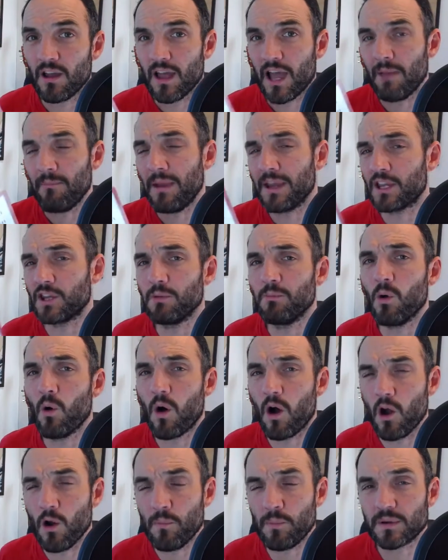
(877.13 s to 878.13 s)
and make you
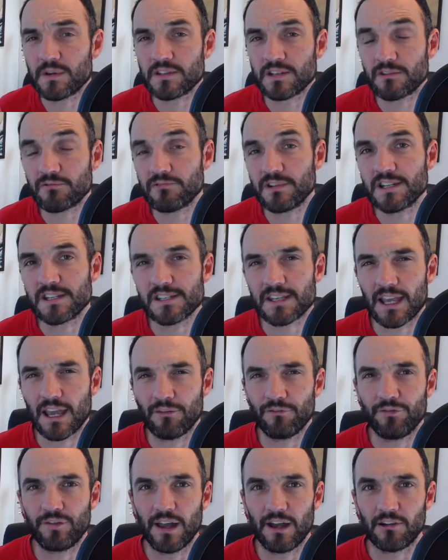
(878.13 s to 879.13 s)
more open to risk
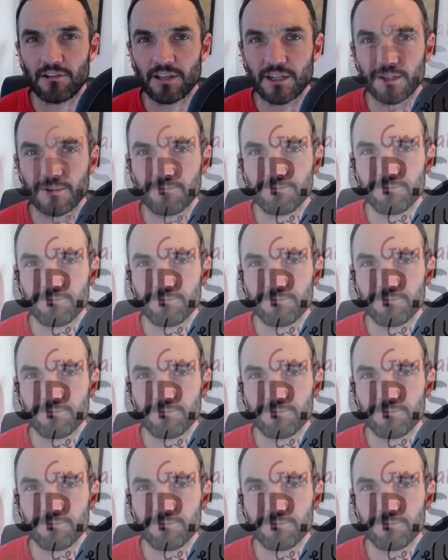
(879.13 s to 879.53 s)
and failure.